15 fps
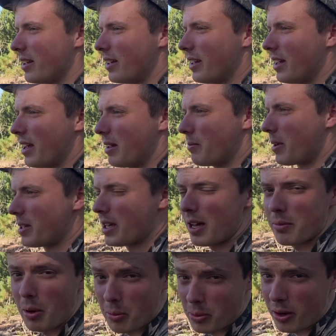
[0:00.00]
And my dad and
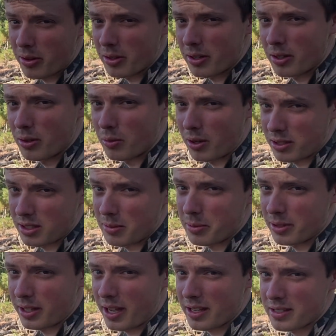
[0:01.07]
my brother walked up it
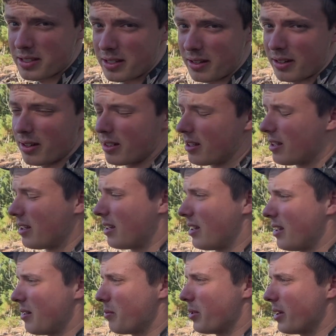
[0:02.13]
last year,
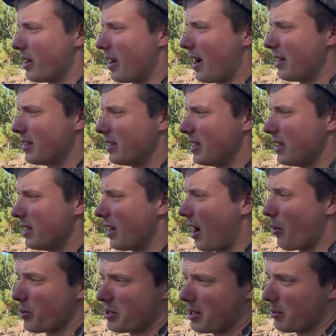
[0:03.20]
but I had to leave. I
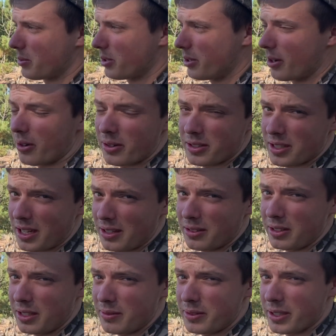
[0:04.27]
wasn't able to go because I had to
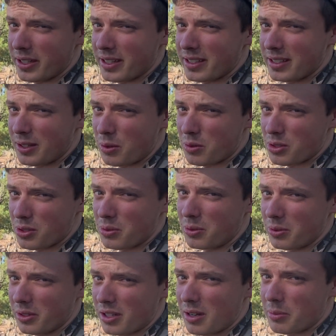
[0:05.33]
leave to go to school
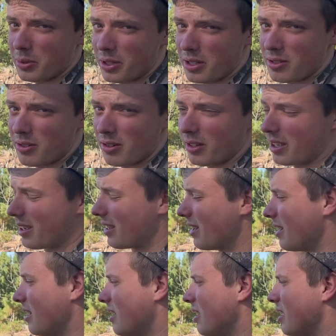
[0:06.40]
a couple days early.
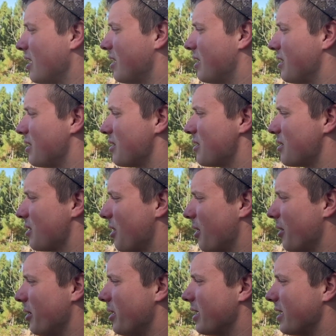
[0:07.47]

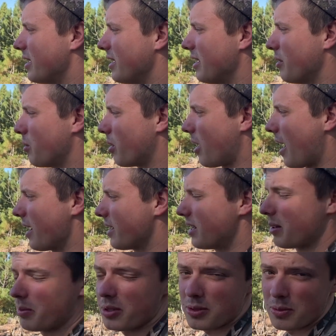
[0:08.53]
So we're hiking up
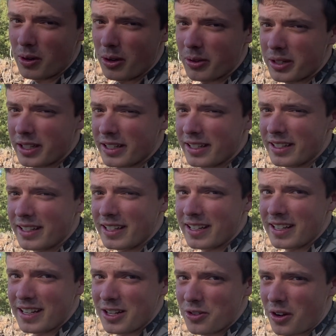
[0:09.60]
this road,
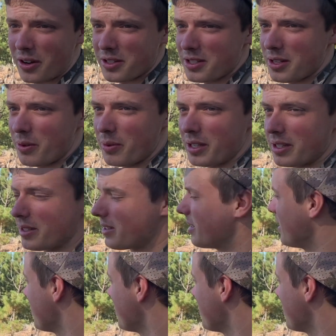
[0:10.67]
trying to see what we can see.